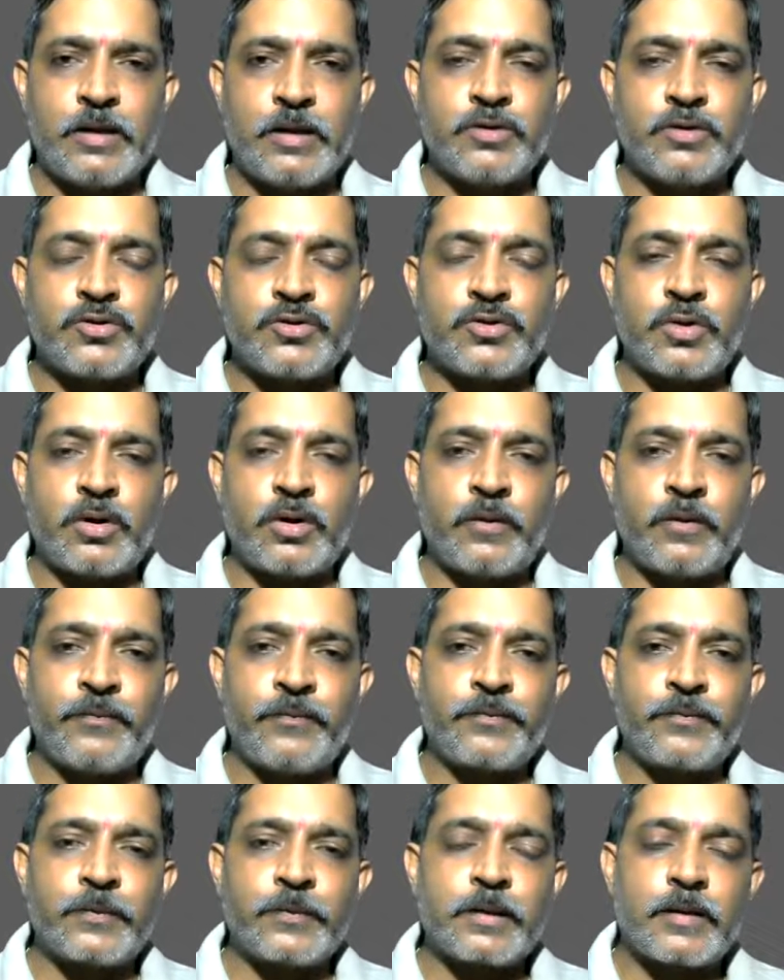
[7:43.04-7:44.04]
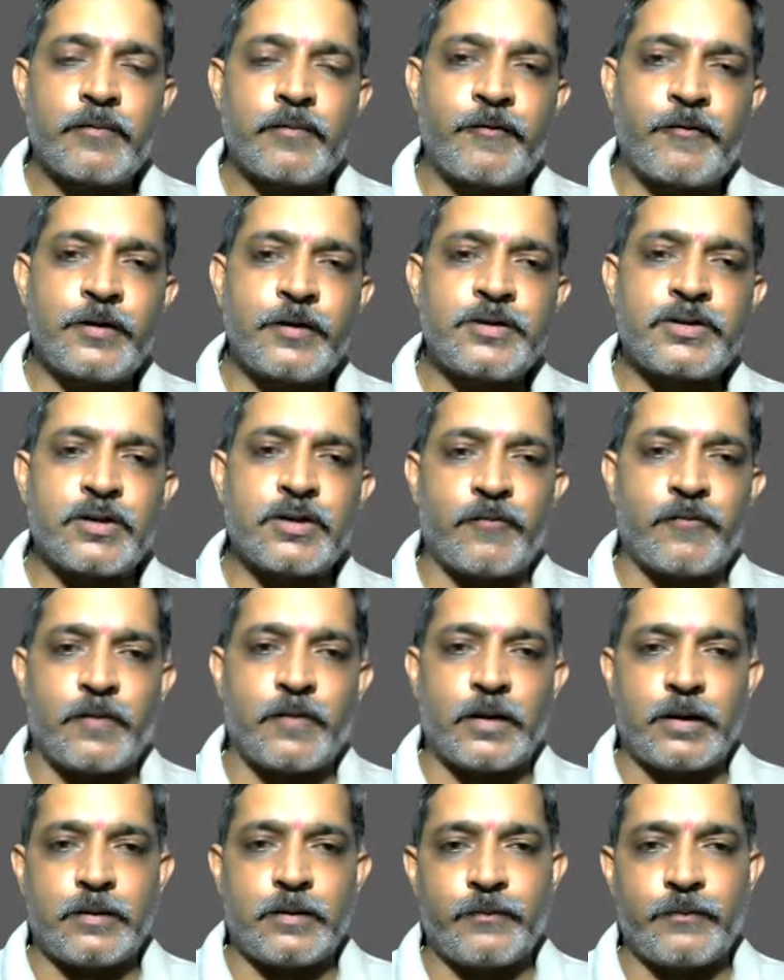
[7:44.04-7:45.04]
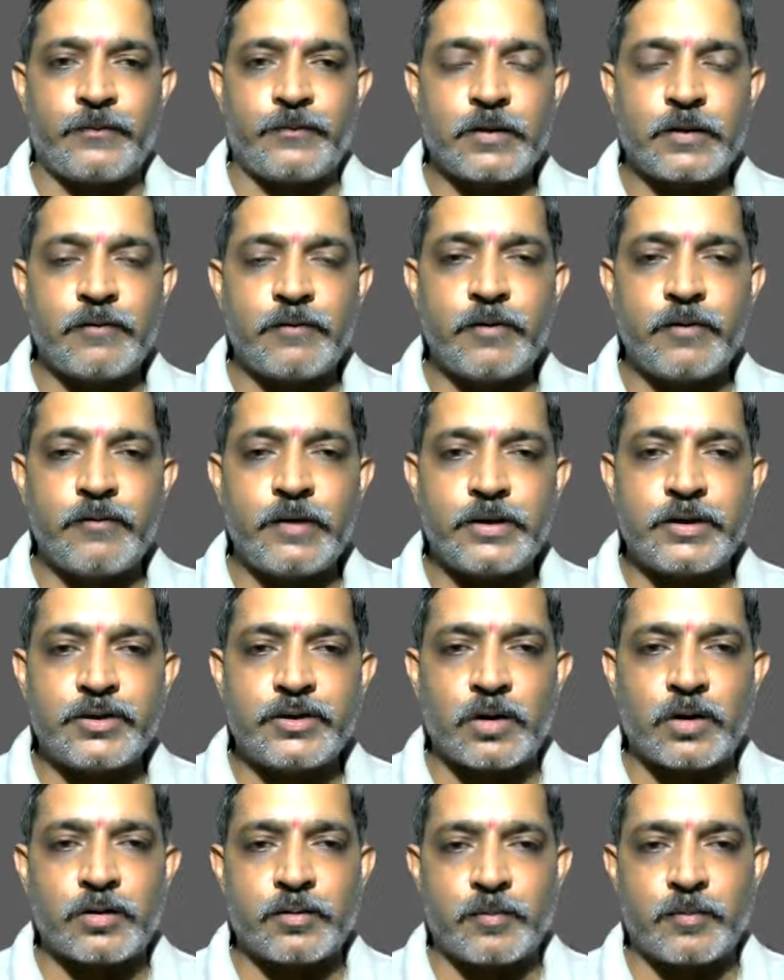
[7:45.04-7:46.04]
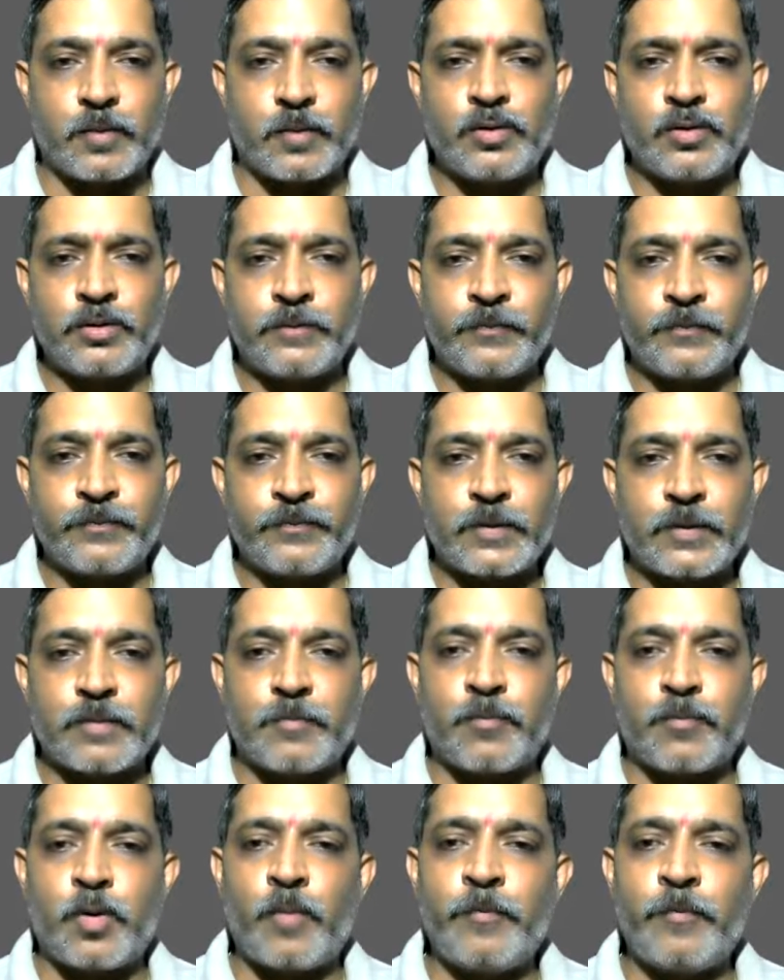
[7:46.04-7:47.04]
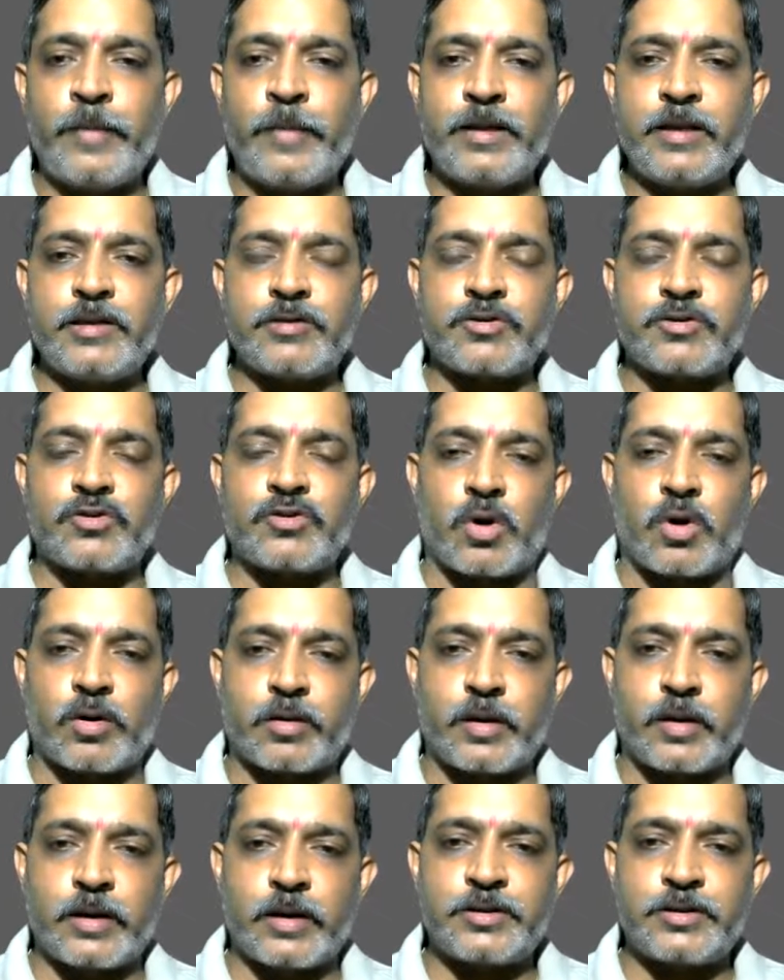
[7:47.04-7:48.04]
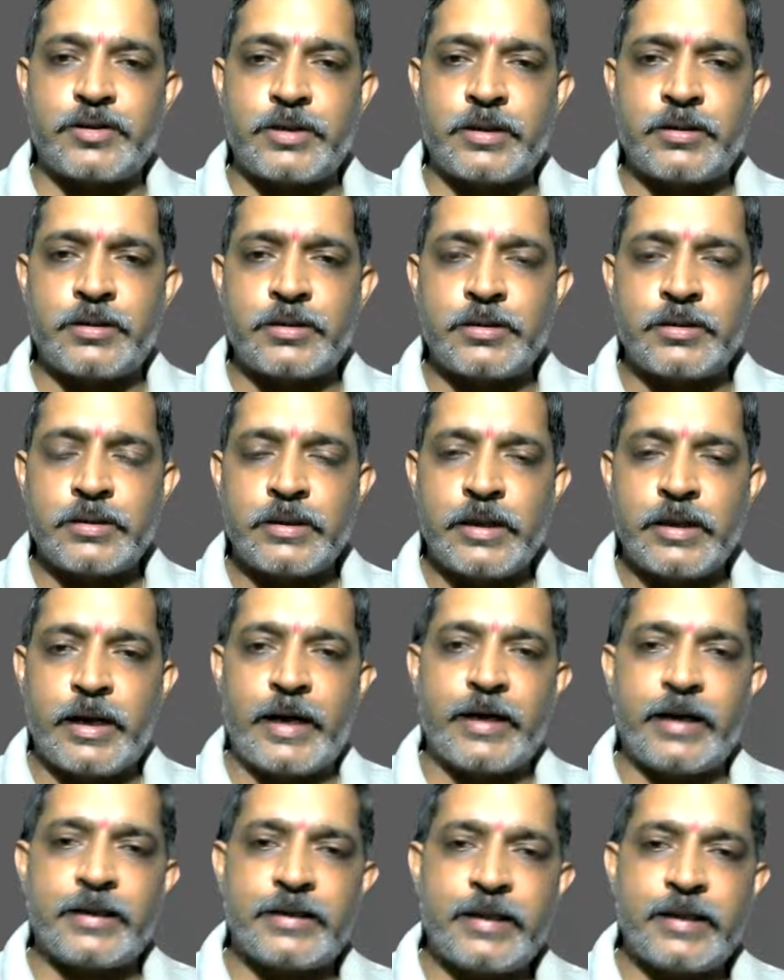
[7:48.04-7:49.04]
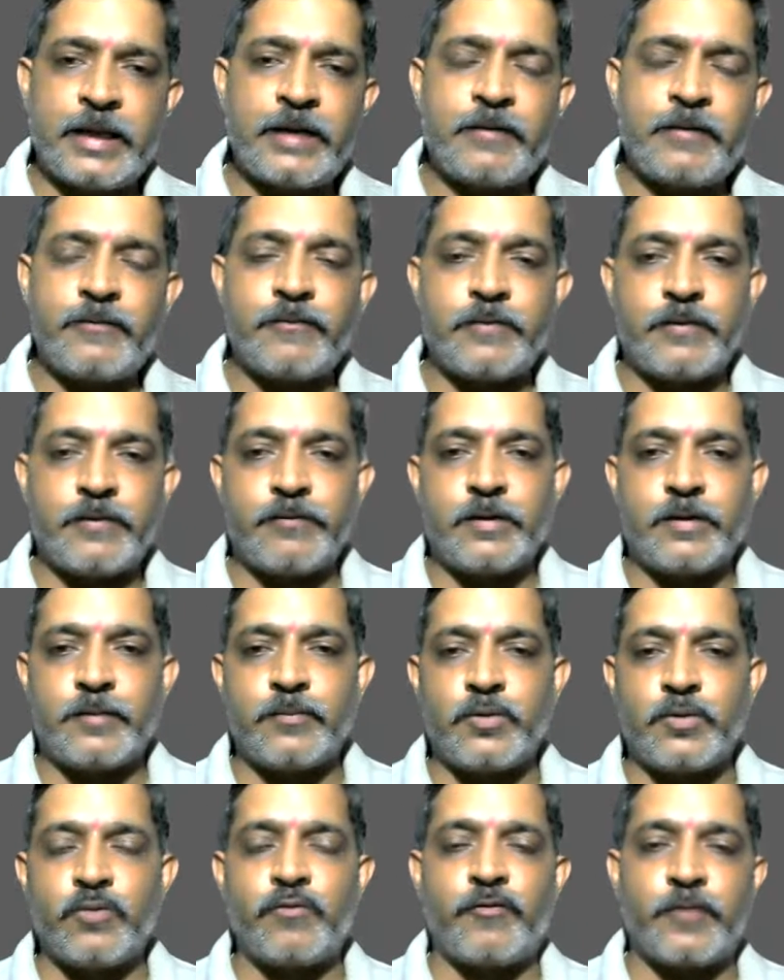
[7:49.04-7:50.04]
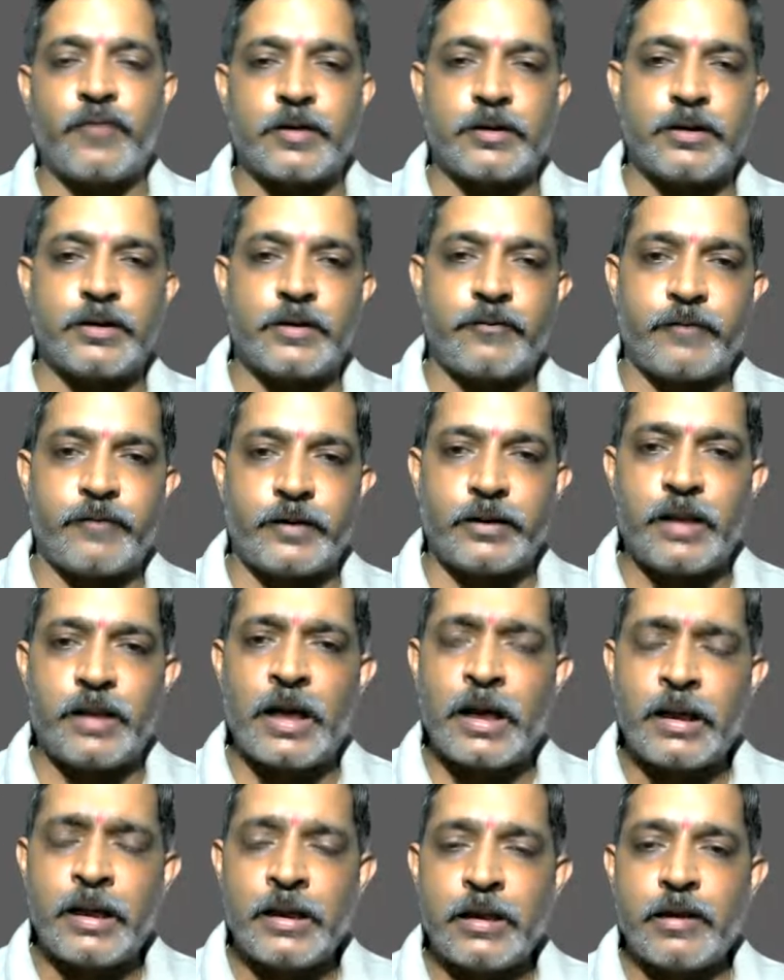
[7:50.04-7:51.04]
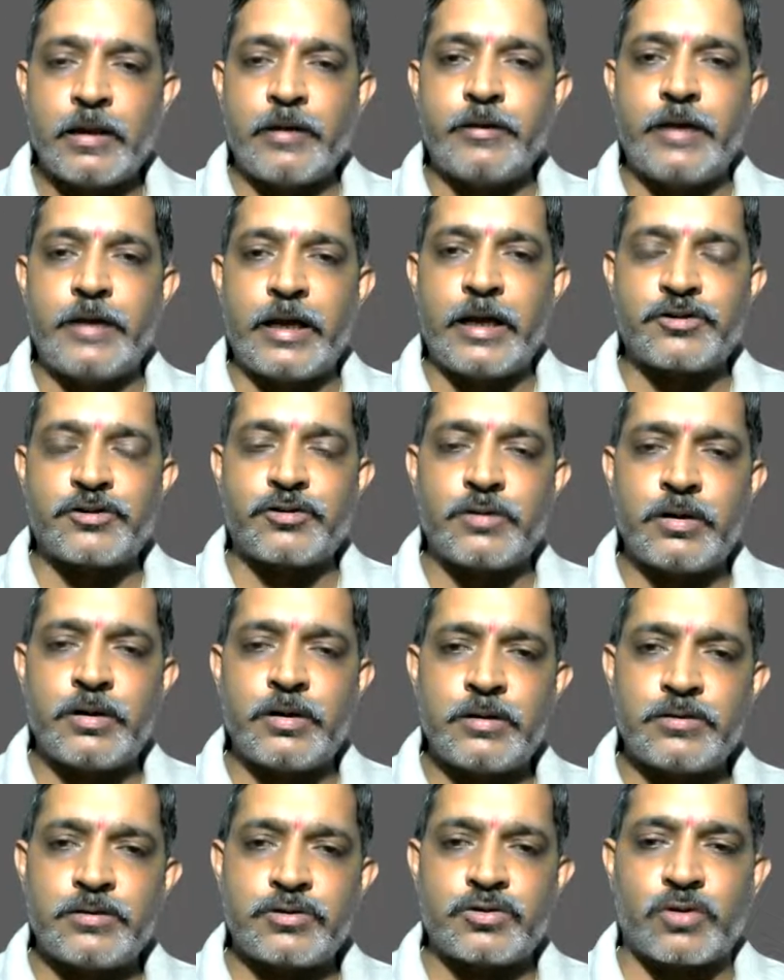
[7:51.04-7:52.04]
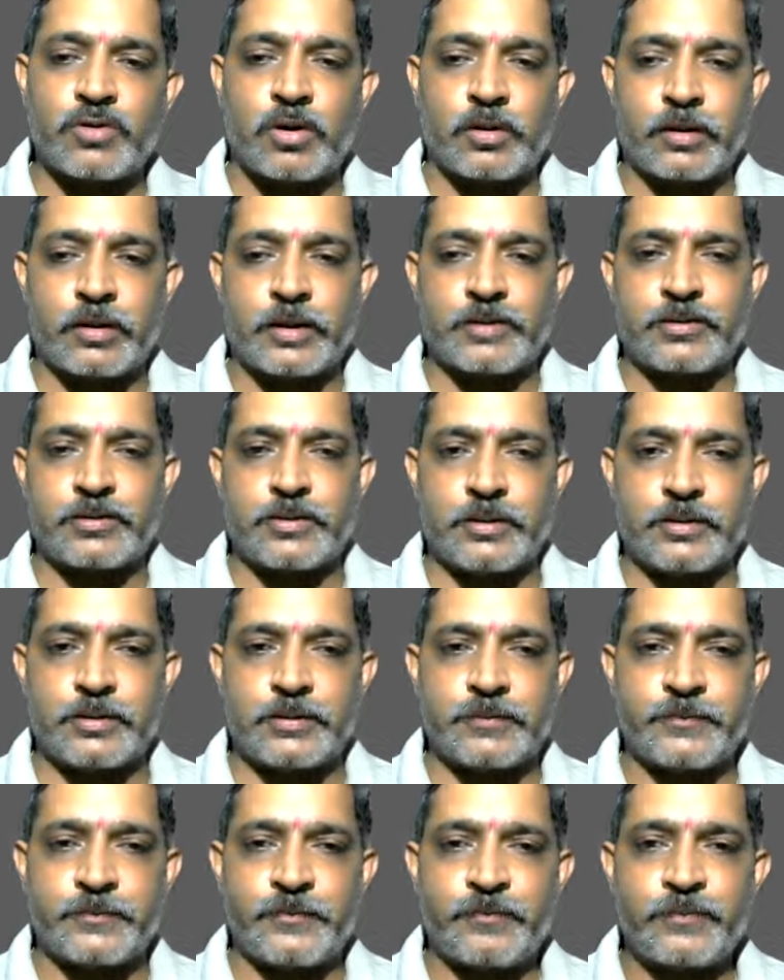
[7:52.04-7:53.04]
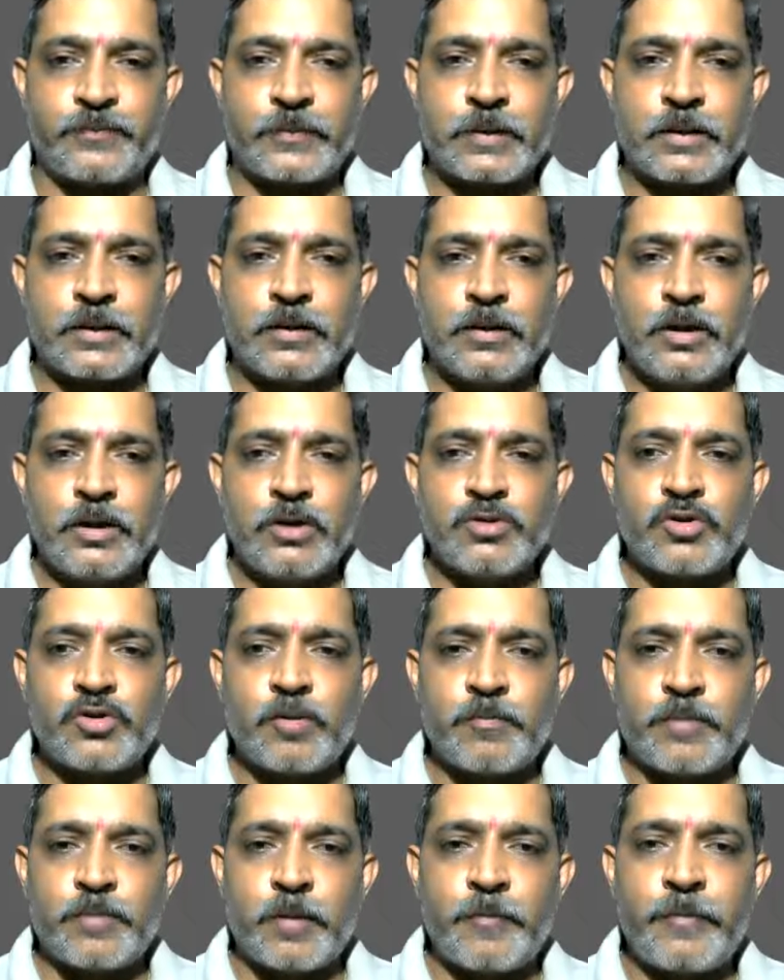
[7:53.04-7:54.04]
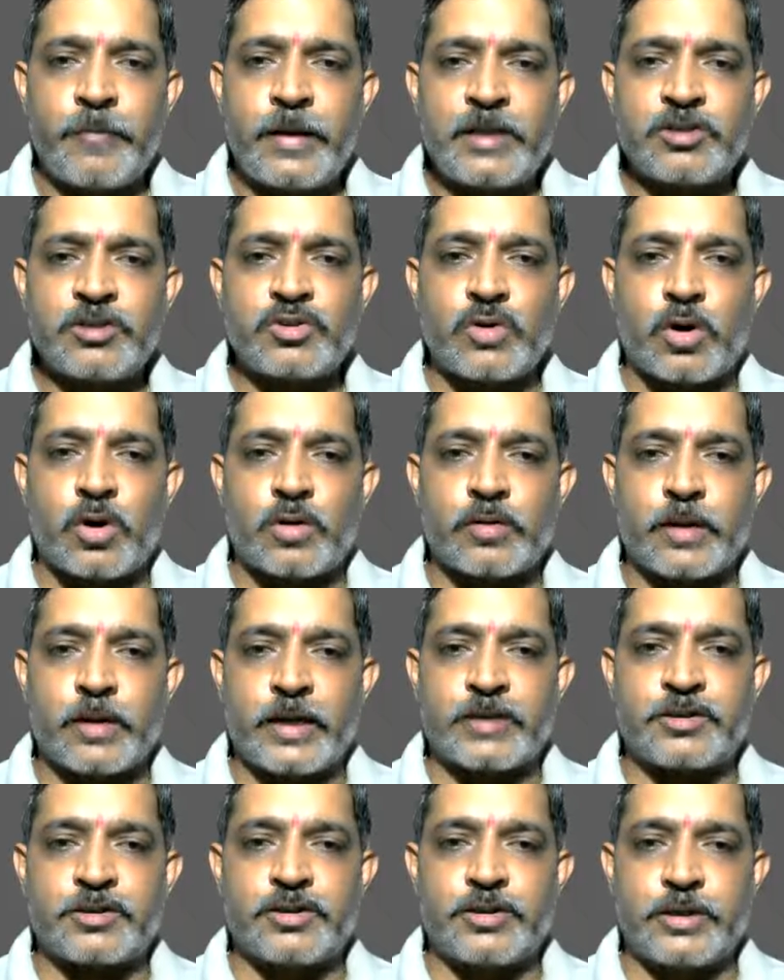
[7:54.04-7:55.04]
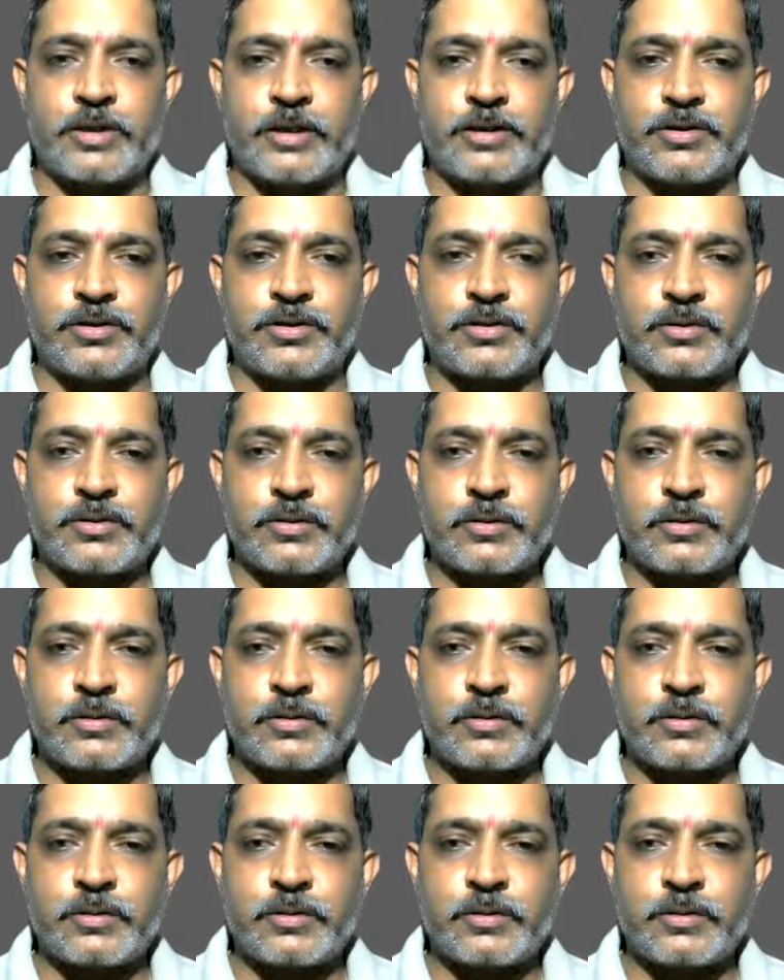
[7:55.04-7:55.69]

So first of all, we will talk about Bombay Stock Exchange and then we will move further with the National Stock Exchange. So Bombay Stock Exchange